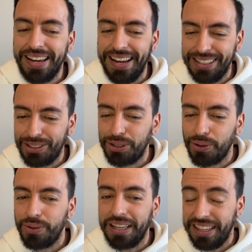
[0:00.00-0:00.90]
It's
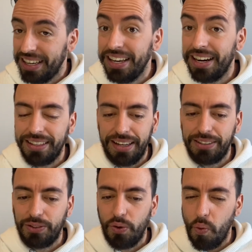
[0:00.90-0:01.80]
true that here
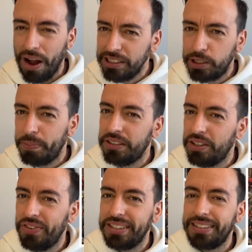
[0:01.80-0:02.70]
there's one
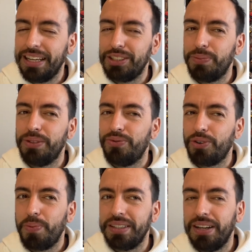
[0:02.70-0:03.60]
specific detachment for
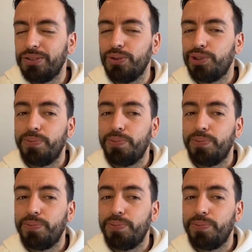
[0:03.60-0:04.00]
battlesuits,